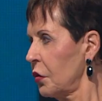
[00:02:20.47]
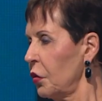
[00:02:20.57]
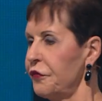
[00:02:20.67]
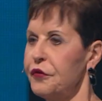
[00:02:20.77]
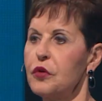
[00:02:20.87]

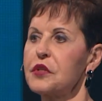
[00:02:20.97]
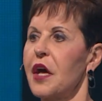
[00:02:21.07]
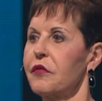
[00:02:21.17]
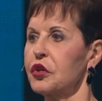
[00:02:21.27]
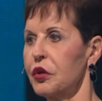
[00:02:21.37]
refuse to
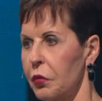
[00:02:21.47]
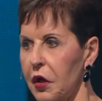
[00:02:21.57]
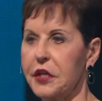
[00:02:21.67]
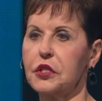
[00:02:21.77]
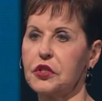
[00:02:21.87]
have a good
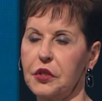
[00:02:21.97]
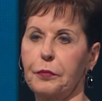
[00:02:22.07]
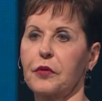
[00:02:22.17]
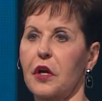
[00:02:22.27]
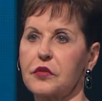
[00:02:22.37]
relationship
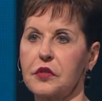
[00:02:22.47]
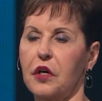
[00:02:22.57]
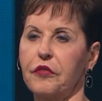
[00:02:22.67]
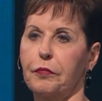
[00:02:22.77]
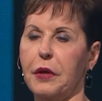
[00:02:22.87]
with
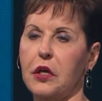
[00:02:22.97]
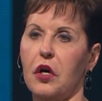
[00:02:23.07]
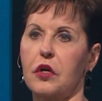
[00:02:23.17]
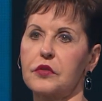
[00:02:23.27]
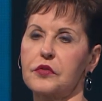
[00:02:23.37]
ourselves
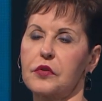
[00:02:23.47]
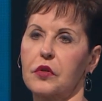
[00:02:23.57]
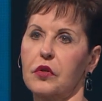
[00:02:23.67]
because